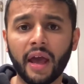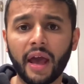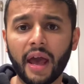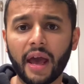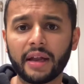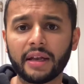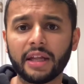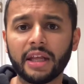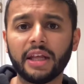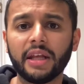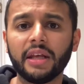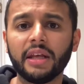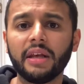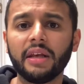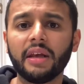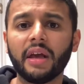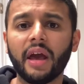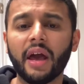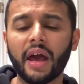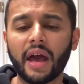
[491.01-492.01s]
and
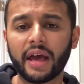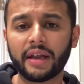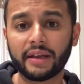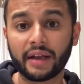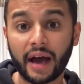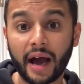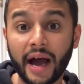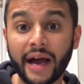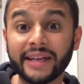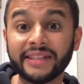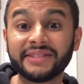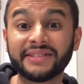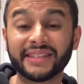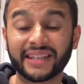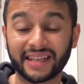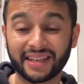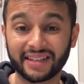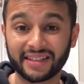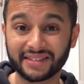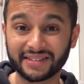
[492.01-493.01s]
he and
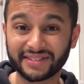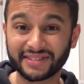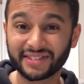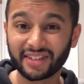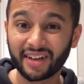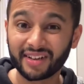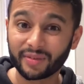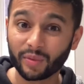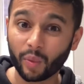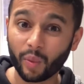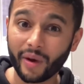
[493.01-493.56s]
Isaac, his son,